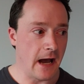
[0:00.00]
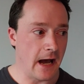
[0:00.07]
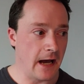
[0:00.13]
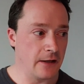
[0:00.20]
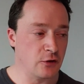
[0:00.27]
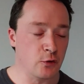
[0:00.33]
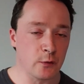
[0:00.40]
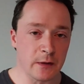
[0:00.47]

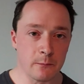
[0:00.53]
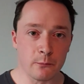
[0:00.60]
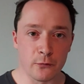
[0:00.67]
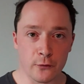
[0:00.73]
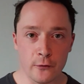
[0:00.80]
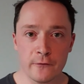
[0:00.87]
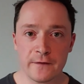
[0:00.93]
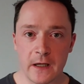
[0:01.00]
and you can
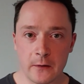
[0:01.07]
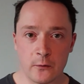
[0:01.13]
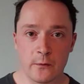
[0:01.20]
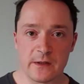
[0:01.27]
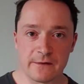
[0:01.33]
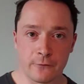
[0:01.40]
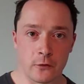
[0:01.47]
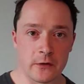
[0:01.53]
prove that it
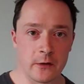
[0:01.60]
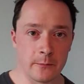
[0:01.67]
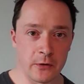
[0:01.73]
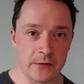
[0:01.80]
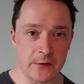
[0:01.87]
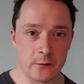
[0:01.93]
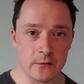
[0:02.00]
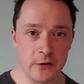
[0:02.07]
was for your
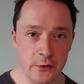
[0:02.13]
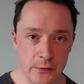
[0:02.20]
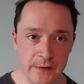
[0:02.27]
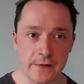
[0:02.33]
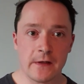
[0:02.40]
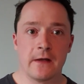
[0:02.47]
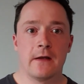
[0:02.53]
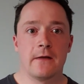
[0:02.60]
personal
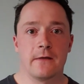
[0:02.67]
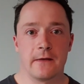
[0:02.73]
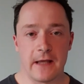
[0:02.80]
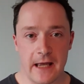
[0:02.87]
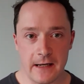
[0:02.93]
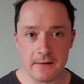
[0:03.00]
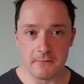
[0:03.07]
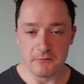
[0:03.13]
use,
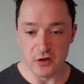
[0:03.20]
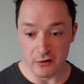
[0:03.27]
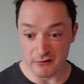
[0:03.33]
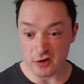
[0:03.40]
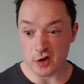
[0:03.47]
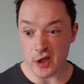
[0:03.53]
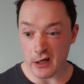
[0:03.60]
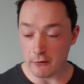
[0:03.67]
then
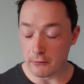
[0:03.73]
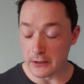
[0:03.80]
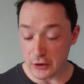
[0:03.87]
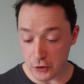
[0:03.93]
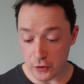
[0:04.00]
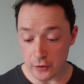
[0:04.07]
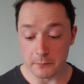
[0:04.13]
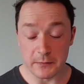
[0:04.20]
you're
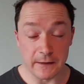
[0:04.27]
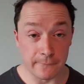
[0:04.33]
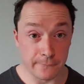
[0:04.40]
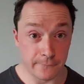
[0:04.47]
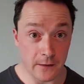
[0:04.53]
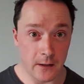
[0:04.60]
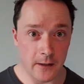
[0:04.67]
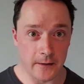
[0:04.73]
generally should be
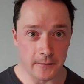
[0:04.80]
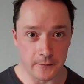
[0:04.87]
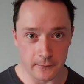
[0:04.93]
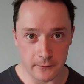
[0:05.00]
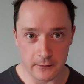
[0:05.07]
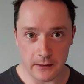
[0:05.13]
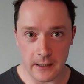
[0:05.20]
fine.